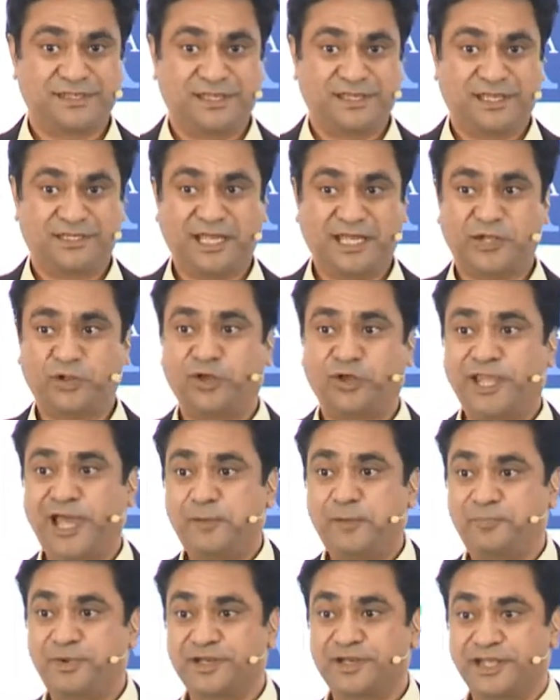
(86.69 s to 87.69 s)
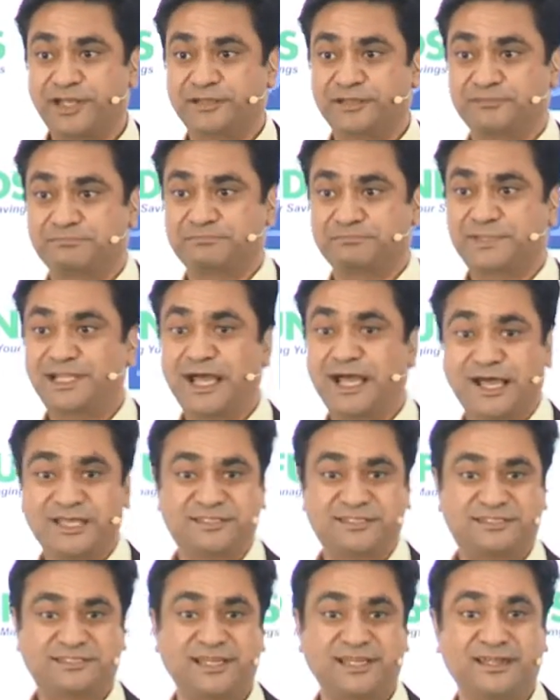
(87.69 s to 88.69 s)
And that all happened in
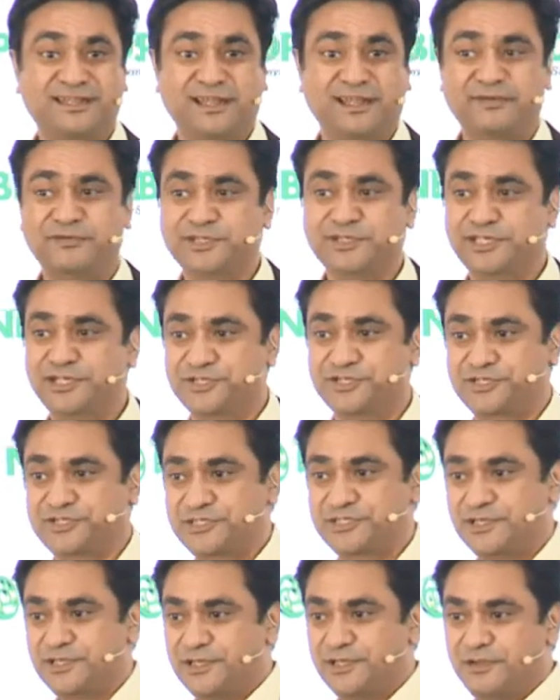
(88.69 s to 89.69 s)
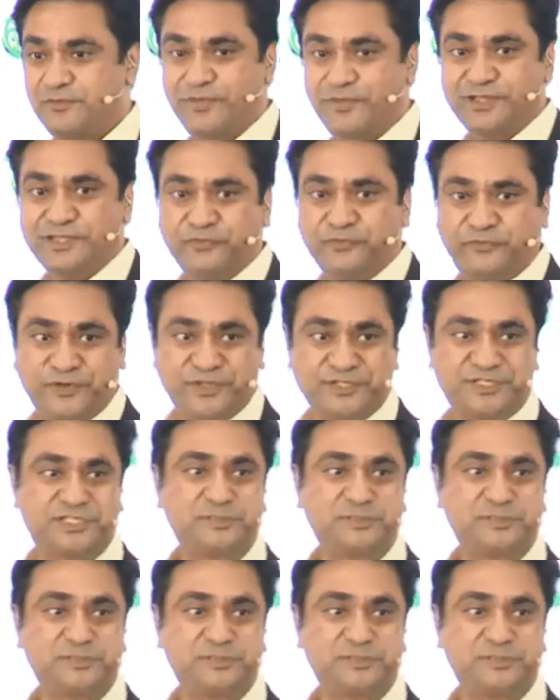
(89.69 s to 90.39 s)
last 10, 11 years when the first